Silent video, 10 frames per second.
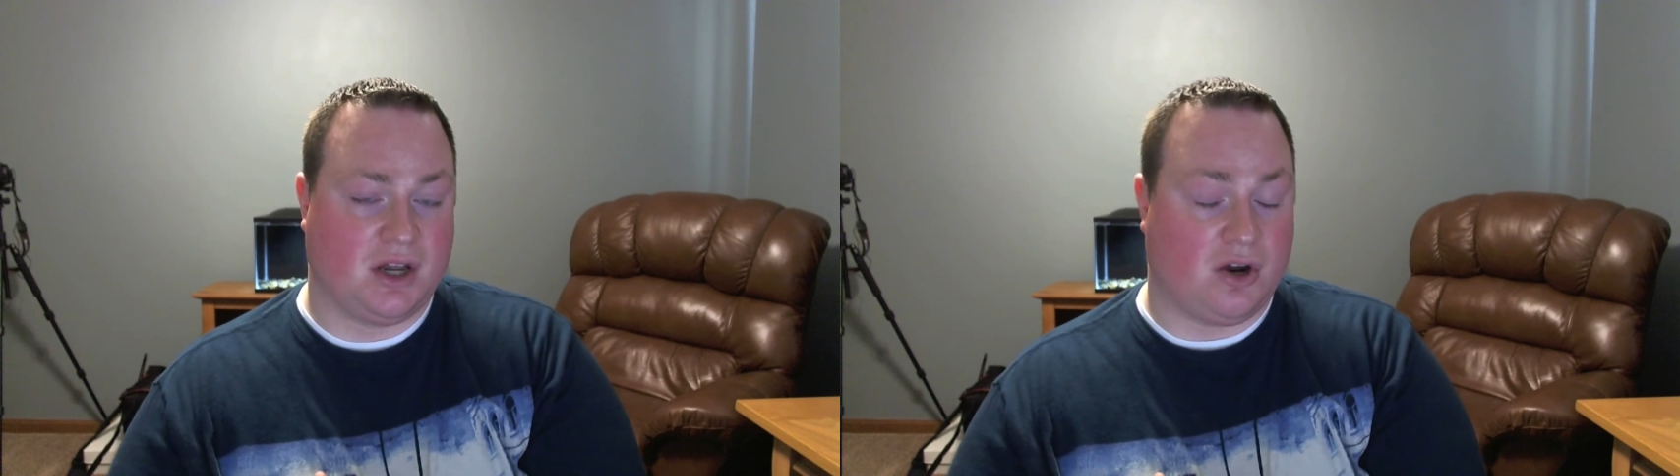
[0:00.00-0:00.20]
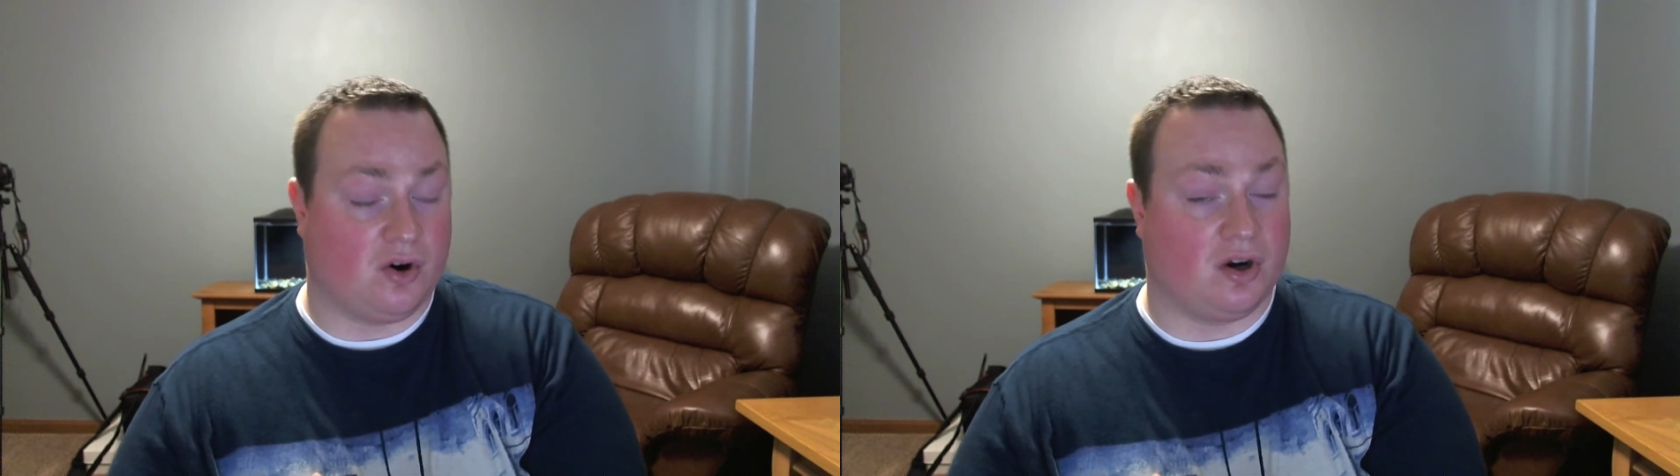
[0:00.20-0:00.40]

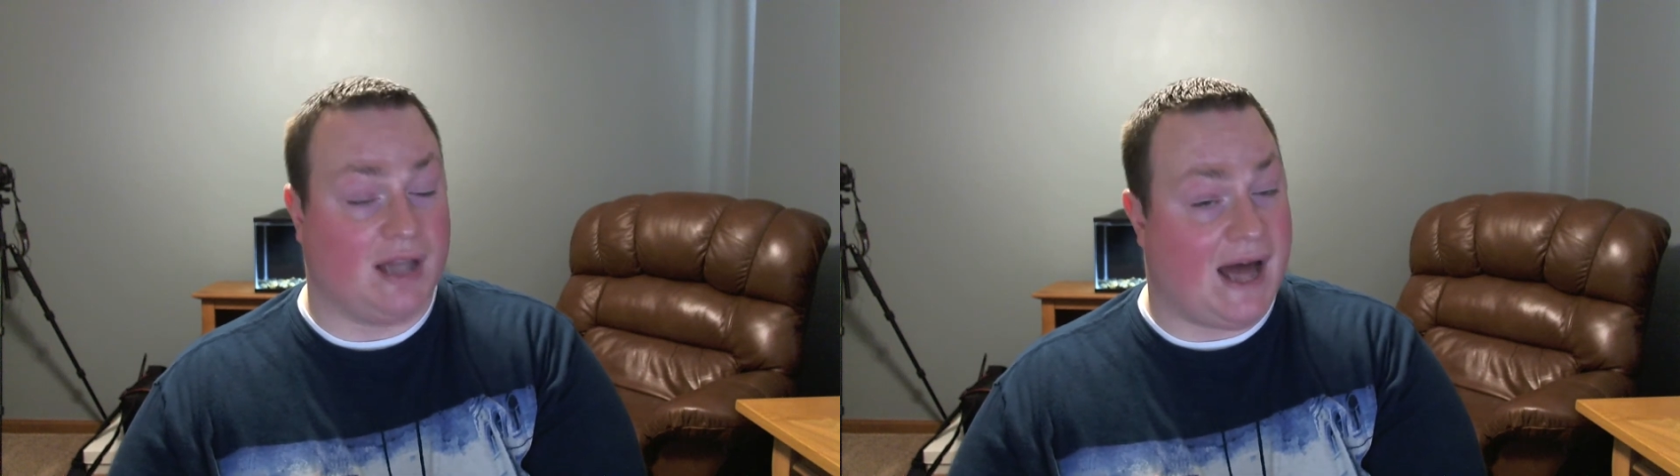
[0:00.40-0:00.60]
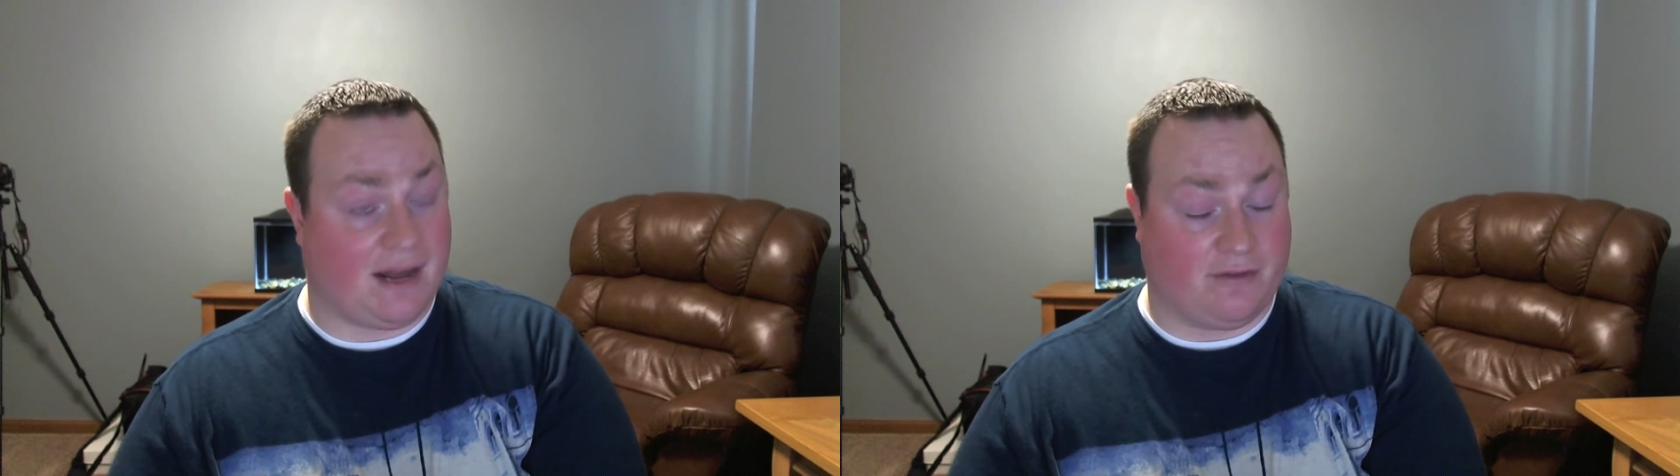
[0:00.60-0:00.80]
or a
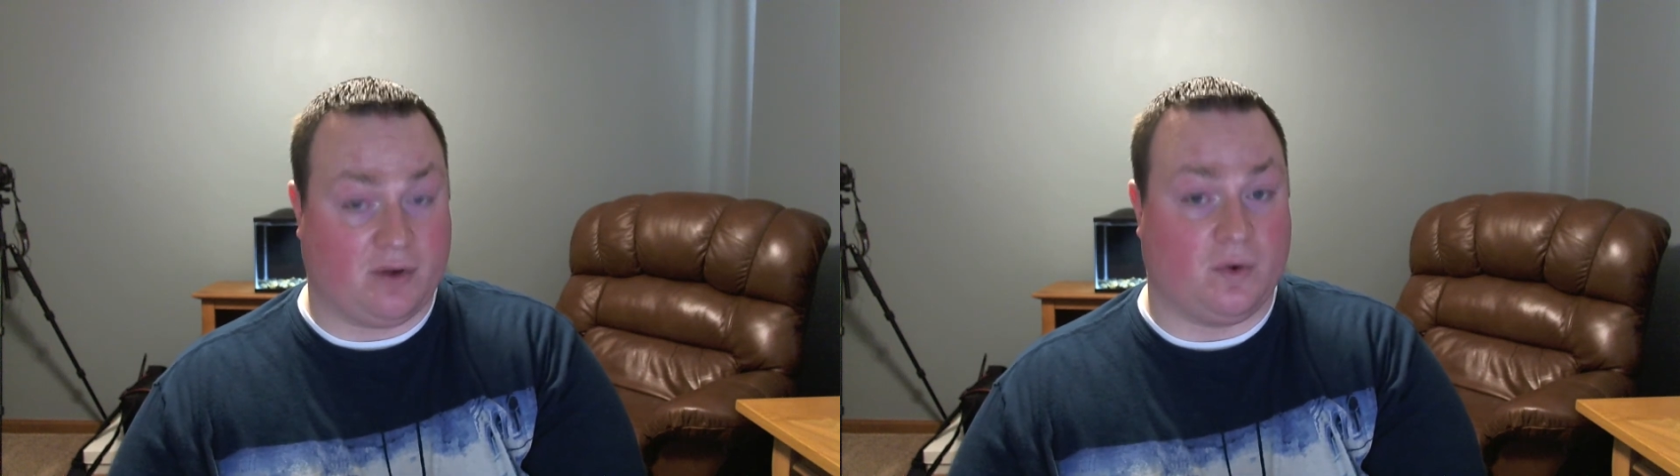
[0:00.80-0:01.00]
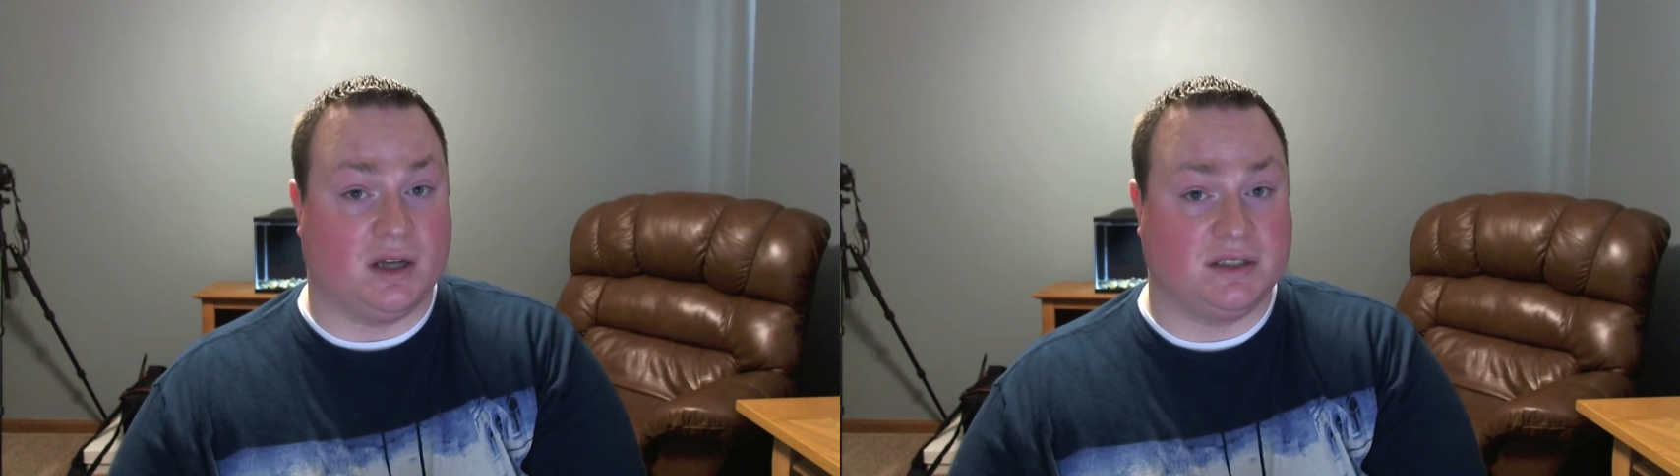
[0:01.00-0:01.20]
lot of it
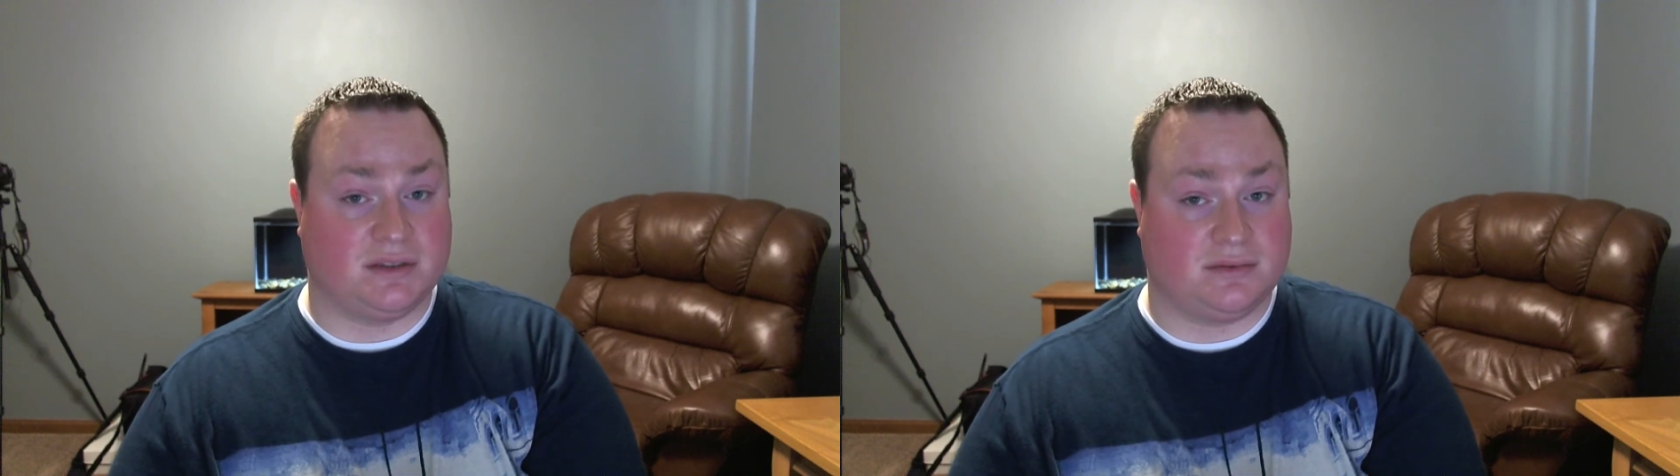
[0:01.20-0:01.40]
was.